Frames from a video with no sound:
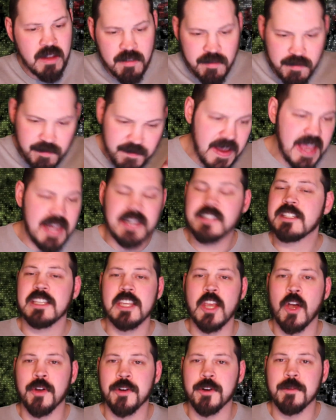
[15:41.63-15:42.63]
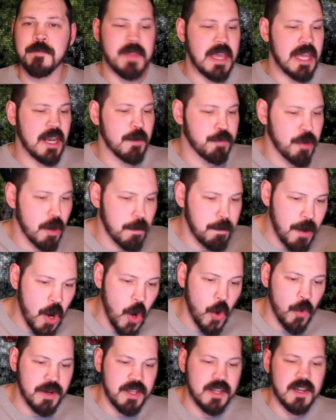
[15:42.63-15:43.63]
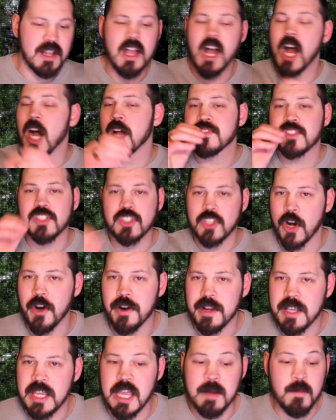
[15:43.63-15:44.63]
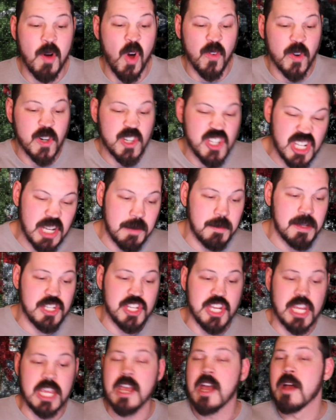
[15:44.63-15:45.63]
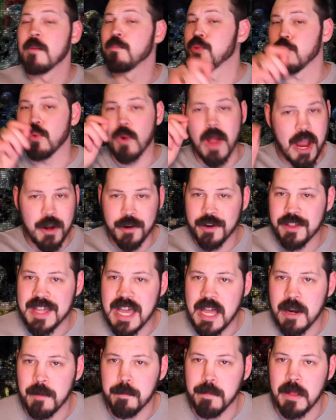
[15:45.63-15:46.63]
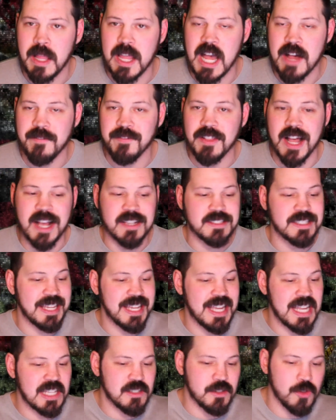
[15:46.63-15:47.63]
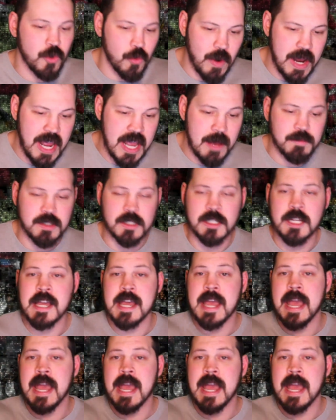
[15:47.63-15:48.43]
fantasy owner, and a proponent of starting him over Jimmy G prior to that playoff loss against the Rams,